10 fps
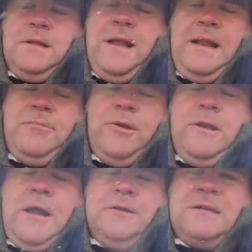They had a pretty
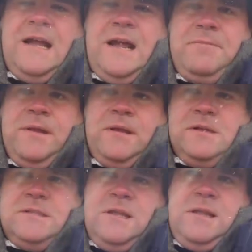hard time
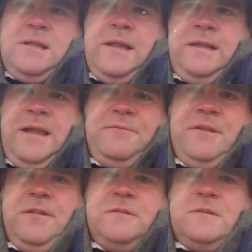because they had left
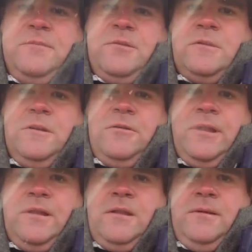in their summer
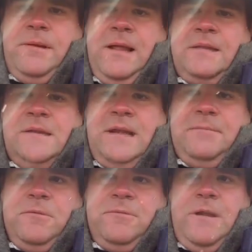clothing, and by the
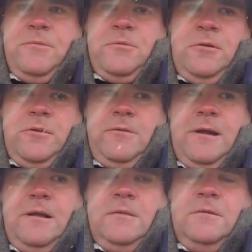time November rolled
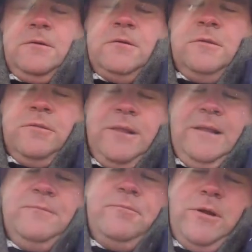around, their clothing
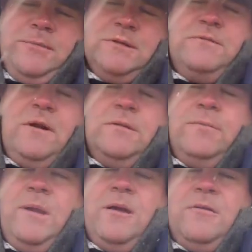had pretty much fallen
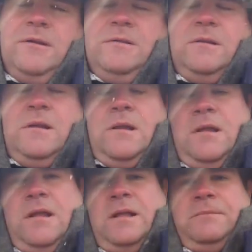apart
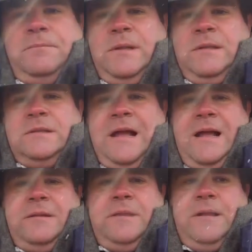and been in
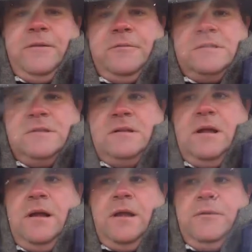tatters.
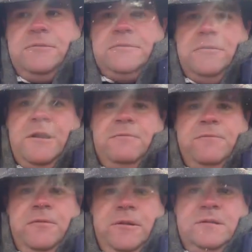They were short on
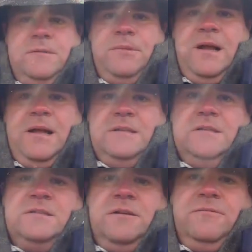food and supplies
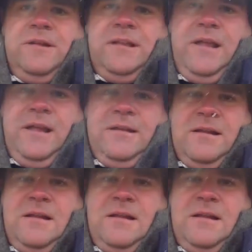and stuff like that.